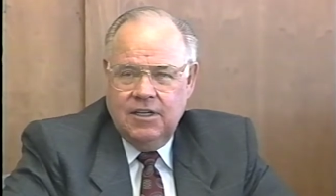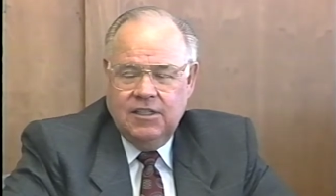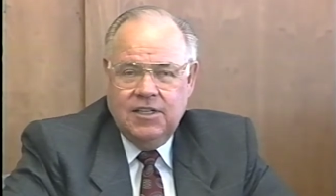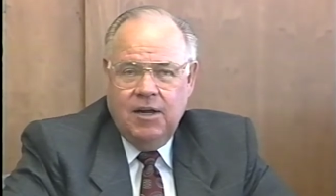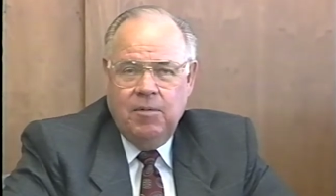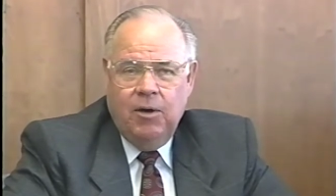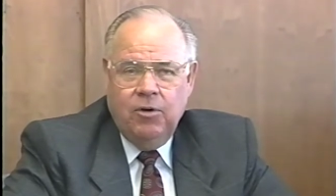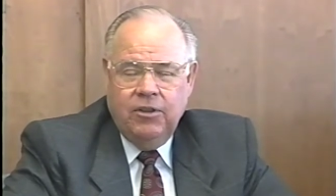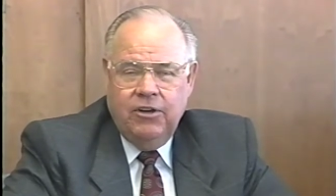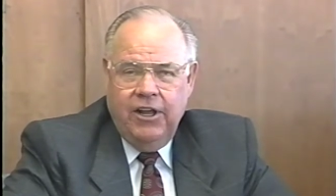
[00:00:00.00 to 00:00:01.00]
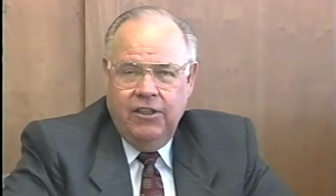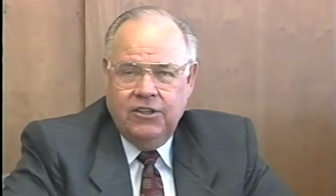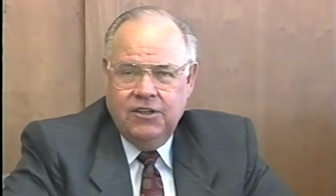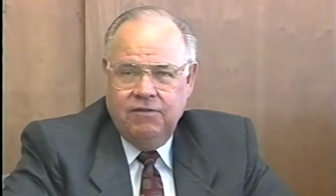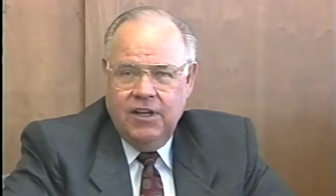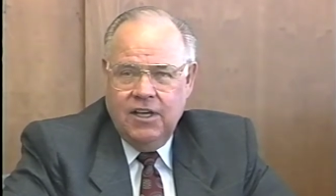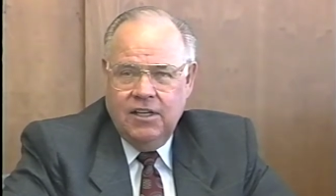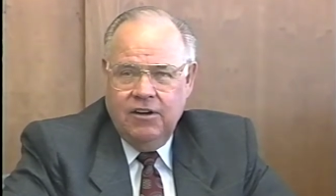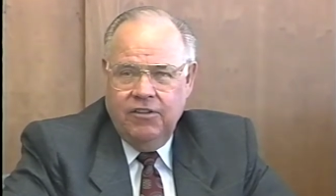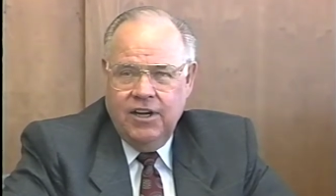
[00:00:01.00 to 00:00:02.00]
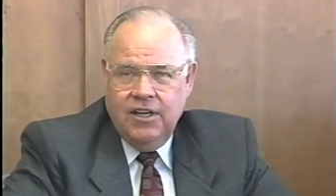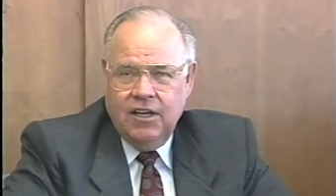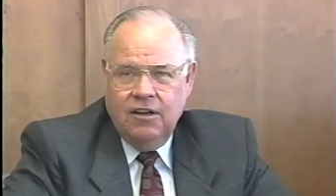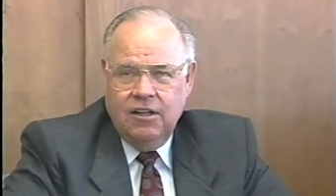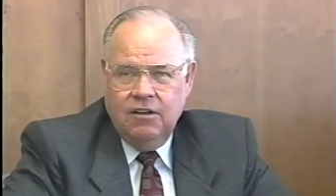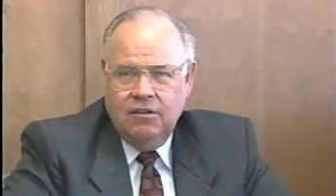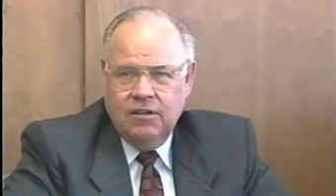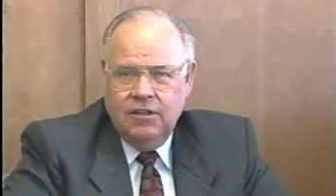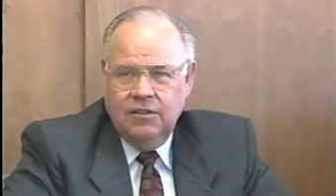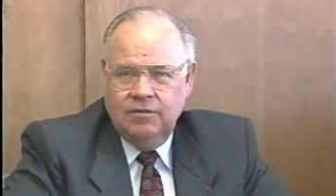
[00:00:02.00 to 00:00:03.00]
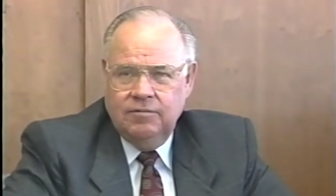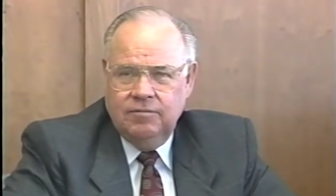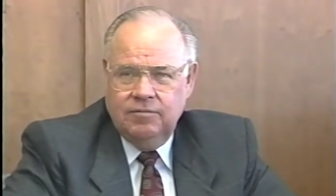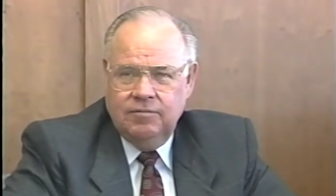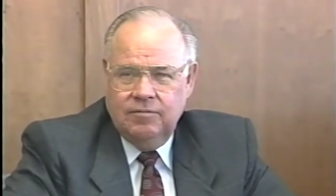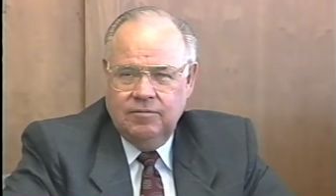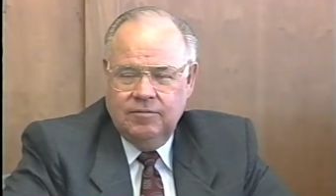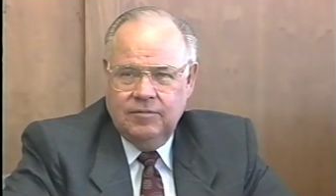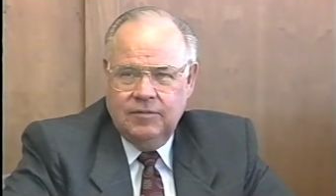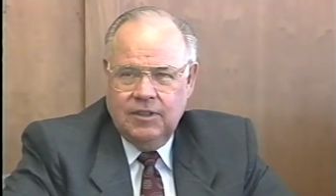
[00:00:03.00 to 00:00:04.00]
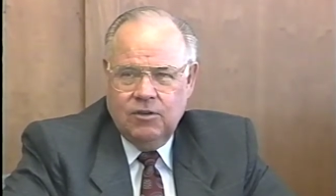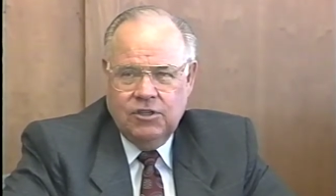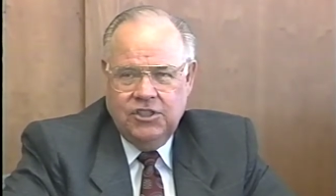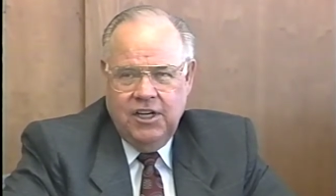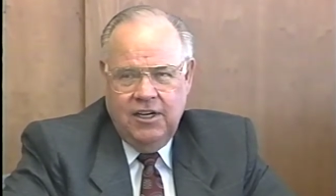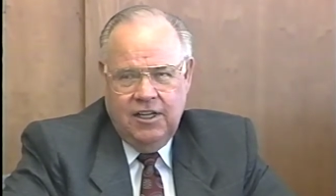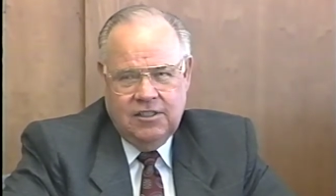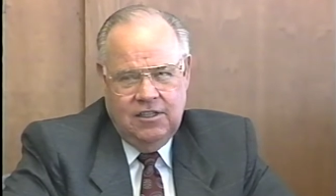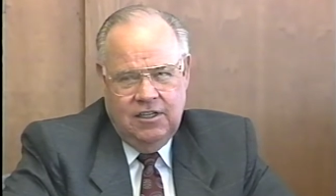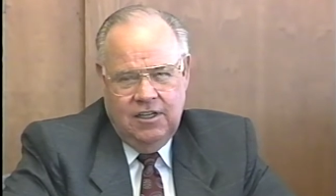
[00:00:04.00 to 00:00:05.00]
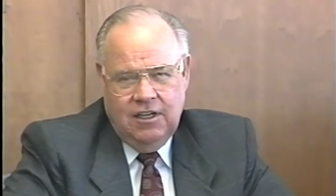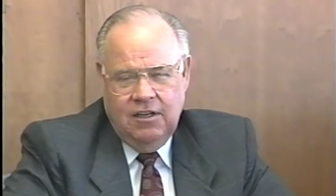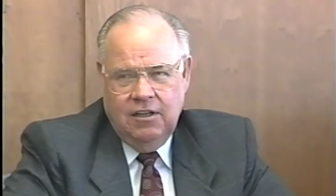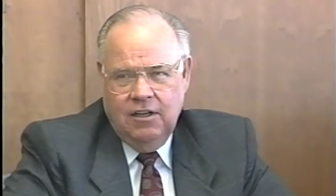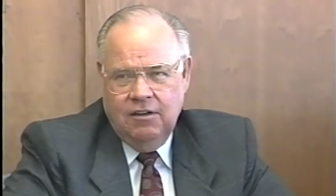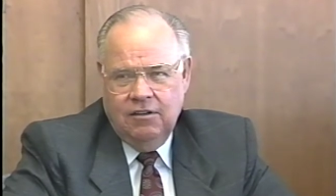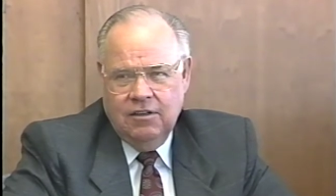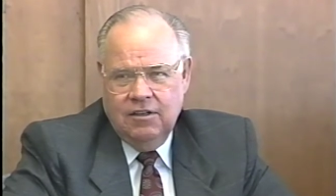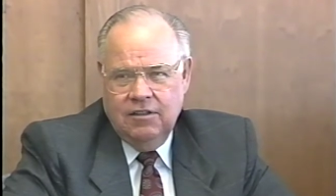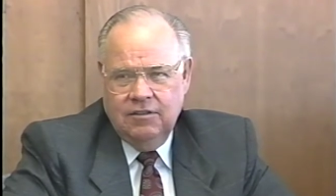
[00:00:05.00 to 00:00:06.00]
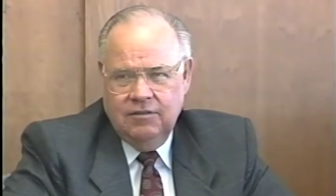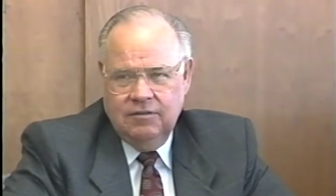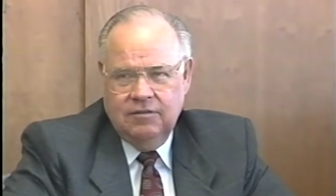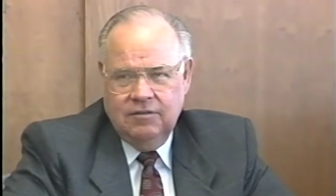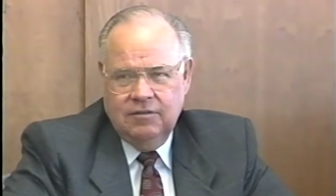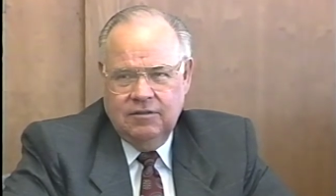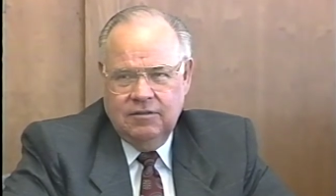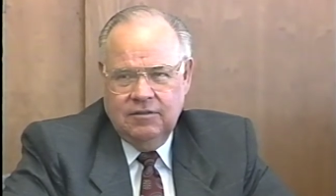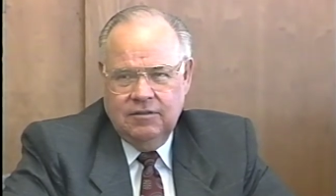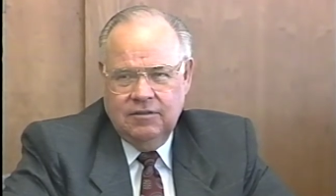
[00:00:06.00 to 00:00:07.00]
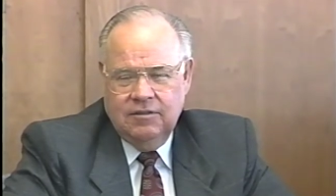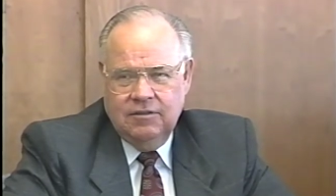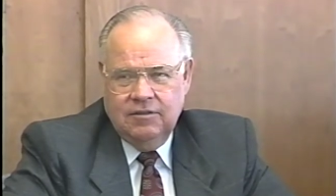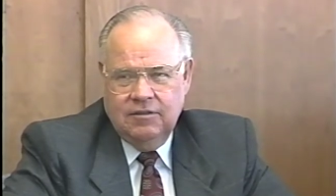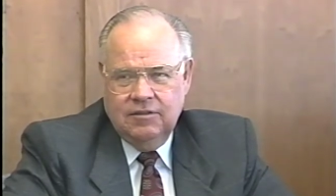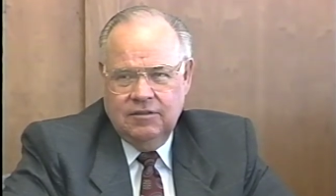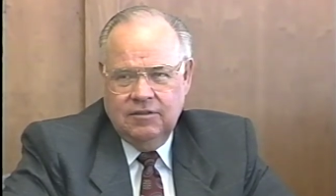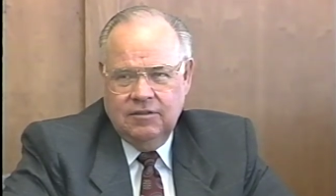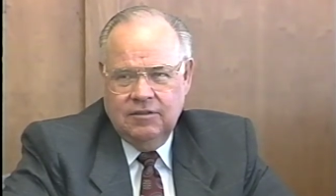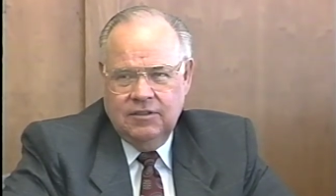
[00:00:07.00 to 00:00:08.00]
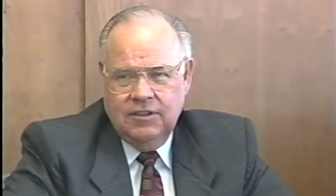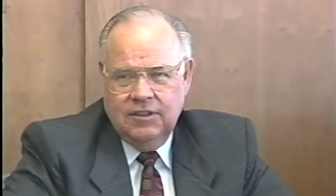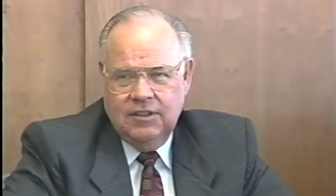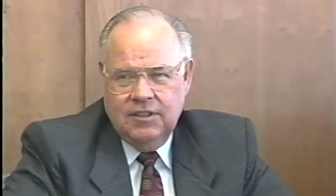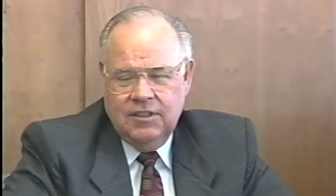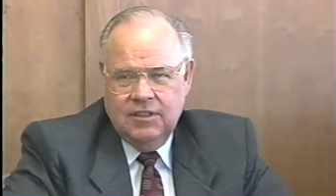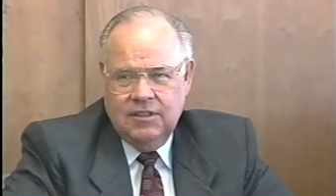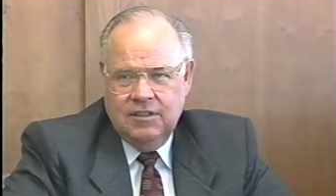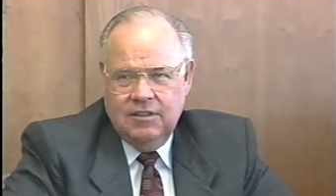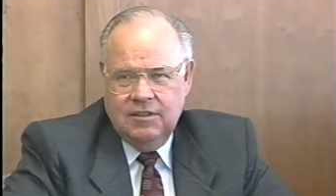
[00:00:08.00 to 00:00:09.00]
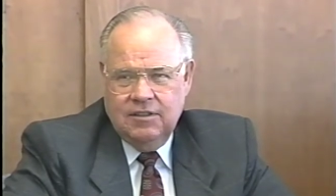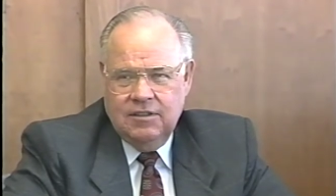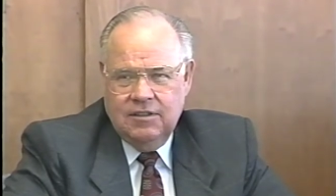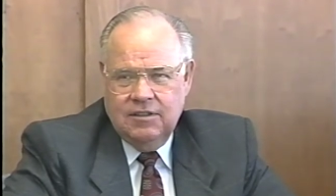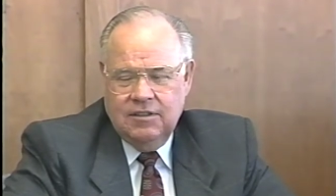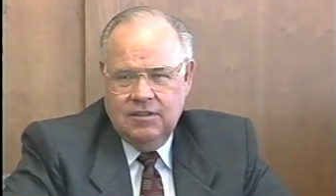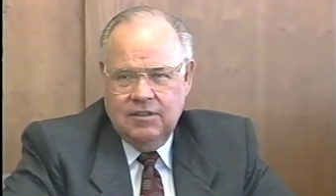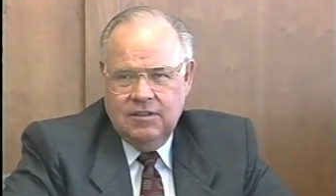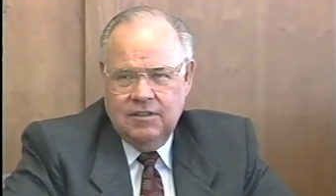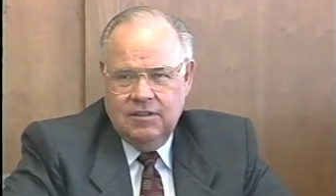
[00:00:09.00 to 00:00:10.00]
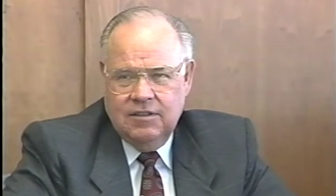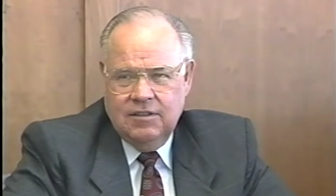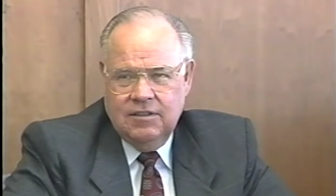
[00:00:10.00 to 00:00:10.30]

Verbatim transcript: Is that about what the others have taken, or they take a lot longer? Depends. Of course, Jay Nelson will take a lot longer. Uh, some people went on for two, three hours.